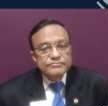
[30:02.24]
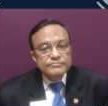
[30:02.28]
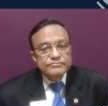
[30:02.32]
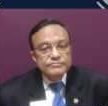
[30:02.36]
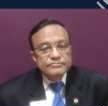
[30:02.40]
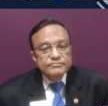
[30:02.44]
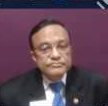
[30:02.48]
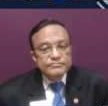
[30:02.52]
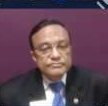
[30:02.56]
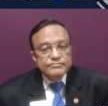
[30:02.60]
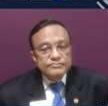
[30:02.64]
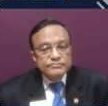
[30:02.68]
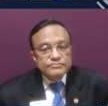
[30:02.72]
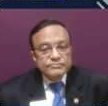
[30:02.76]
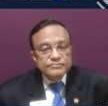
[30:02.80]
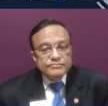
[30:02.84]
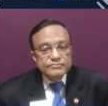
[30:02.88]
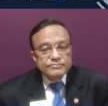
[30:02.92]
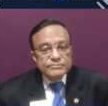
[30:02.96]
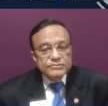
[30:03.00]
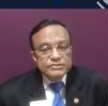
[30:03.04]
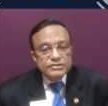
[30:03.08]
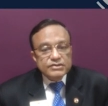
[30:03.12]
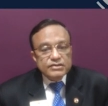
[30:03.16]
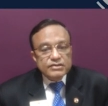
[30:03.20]

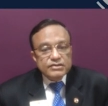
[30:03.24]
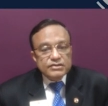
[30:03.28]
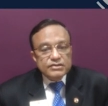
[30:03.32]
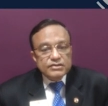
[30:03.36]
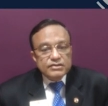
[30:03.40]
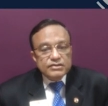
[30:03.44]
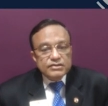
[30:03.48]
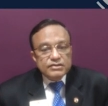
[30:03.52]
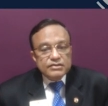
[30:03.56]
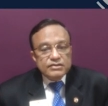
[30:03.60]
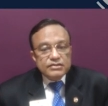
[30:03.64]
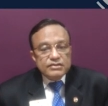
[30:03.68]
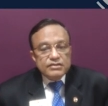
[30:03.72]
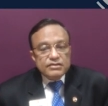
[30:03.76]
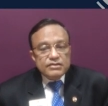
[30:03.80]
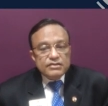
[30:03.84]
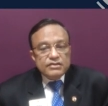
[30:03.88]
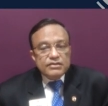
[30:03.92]
[no speech]